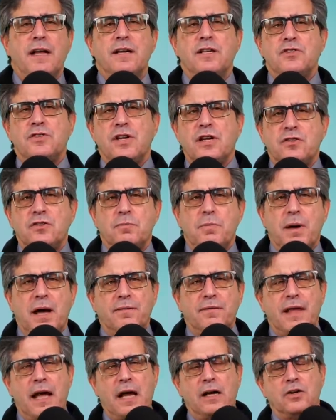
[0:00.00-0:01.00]
any sense
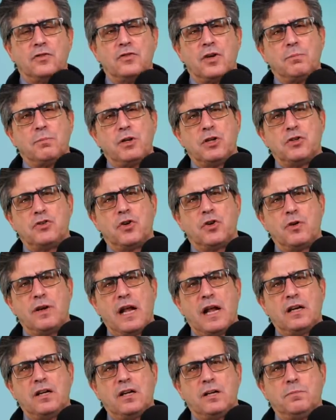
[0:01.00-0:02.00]
about that because I'm concerned
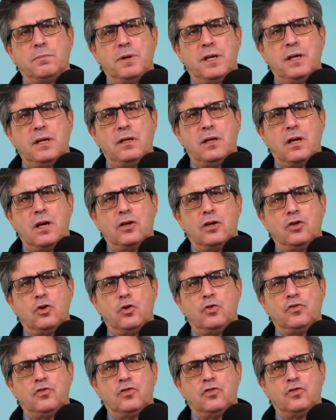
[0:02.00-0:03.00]
that it can be uh,
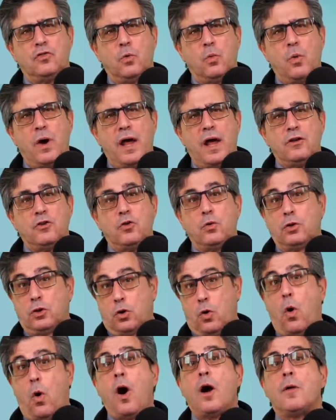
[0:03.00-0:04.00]
used as a way to
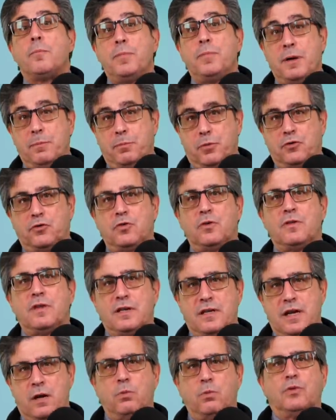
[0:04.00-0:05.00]
alarm people so
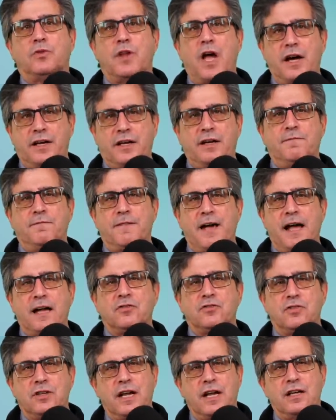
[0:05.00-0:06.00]
that they will not get
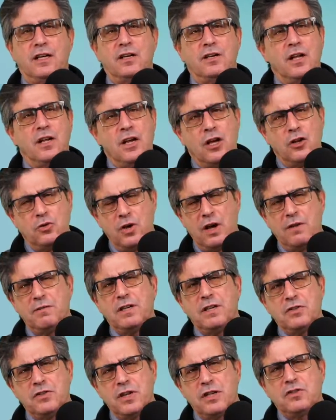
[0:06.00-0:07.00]
vaccinated. Do you have
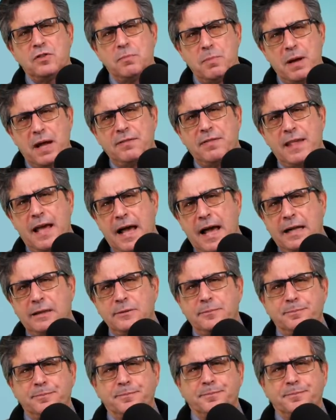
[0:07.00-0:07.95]
any sense about that?